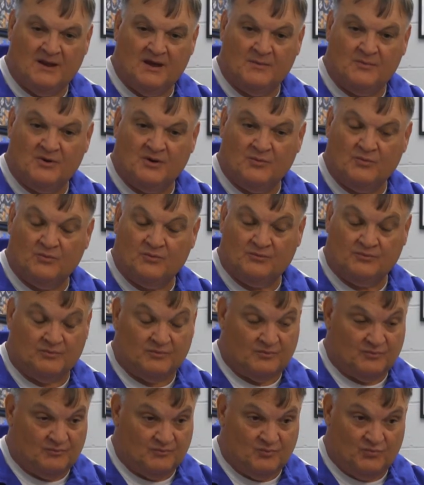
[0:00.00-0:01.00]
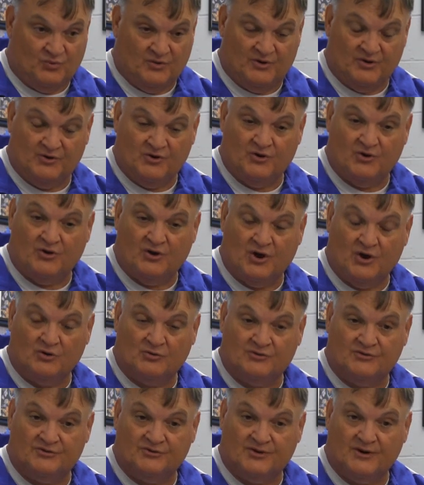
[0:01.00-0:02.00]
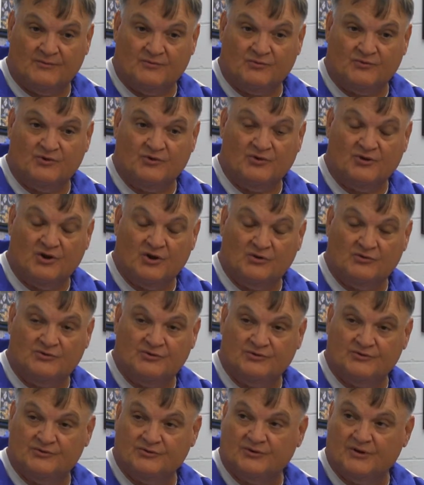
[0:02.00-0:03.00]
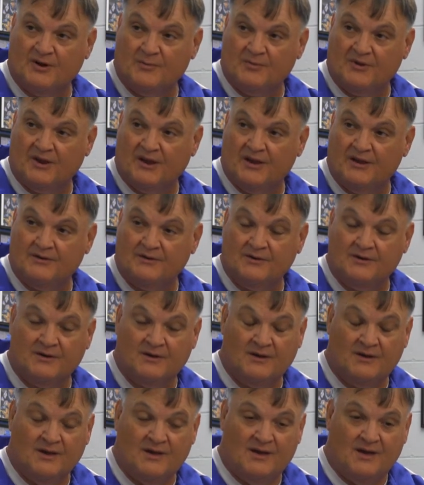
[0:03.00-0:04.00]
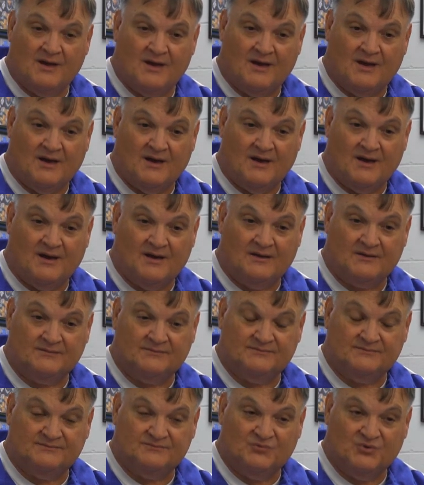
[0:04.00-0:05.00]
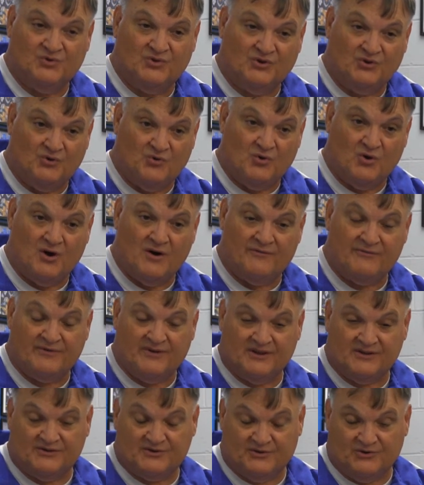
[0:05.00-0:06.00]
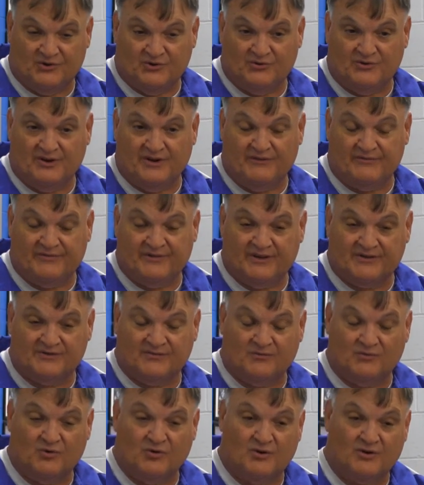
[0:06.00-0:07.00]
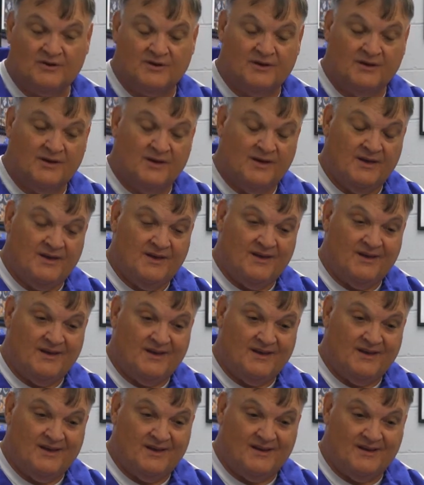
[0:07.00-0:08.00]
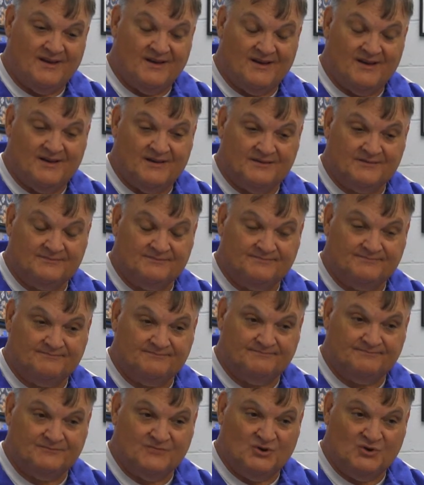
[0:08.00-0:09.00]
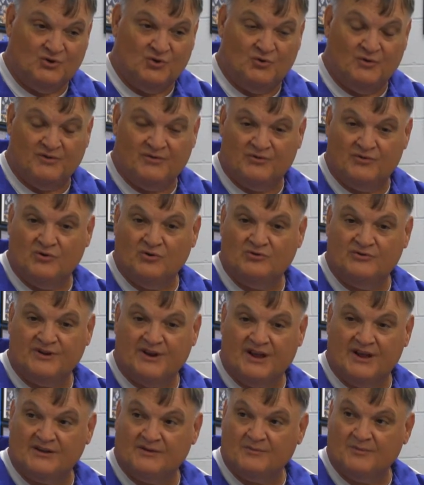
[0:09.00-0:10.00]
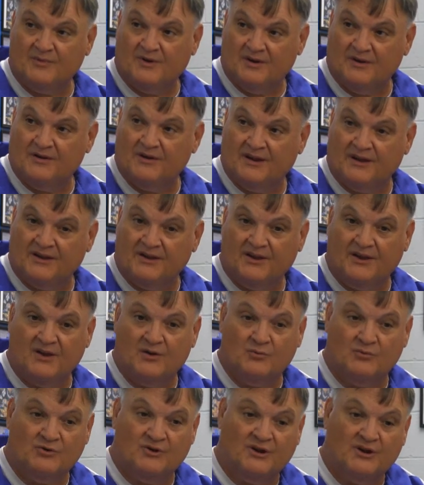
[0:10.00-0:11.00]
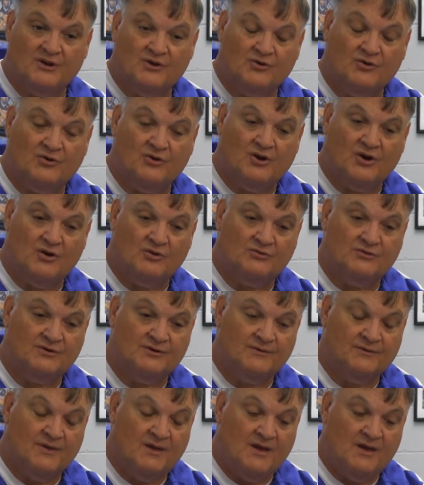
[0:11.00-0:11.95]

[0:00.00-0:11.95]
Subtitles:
Lebanon, with a new coach, several new coaches are coming in with a new offense, a new defensive look, and a new enthusiasm like you get when you get a new coach.